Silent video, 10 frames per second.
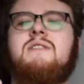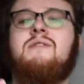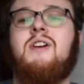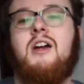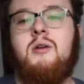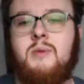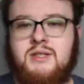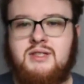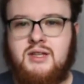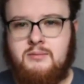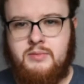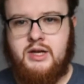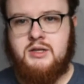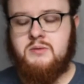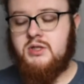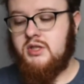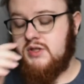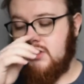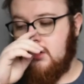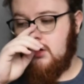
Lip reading: environmental impact, which is